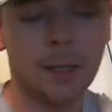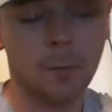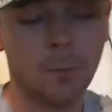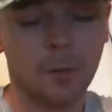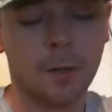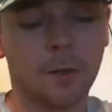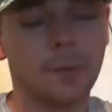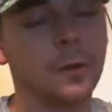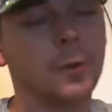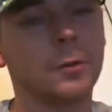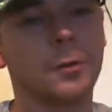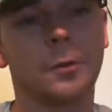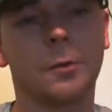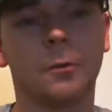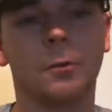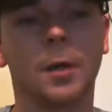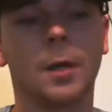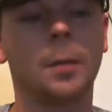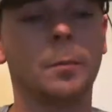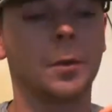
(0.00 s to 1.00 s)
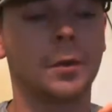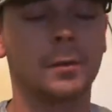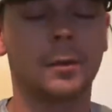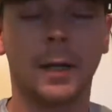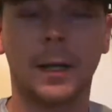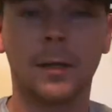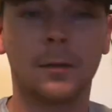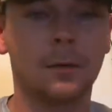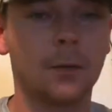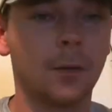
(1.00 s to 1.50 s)
one of those three
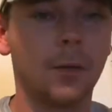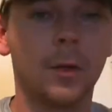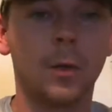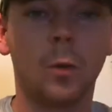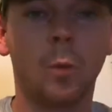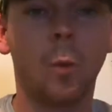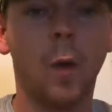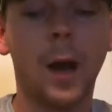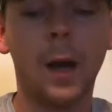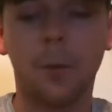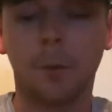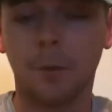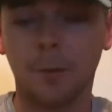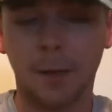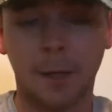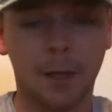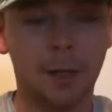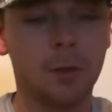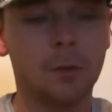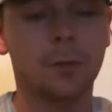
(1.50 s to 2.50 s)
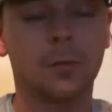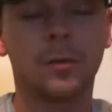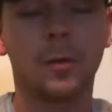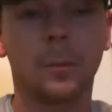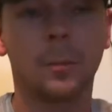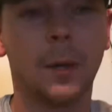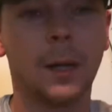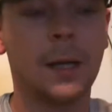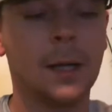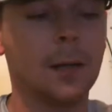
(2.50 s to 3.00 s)
besides the little white one that I use for
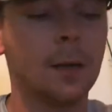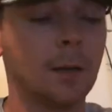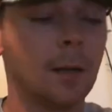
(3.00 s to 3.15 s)
bait,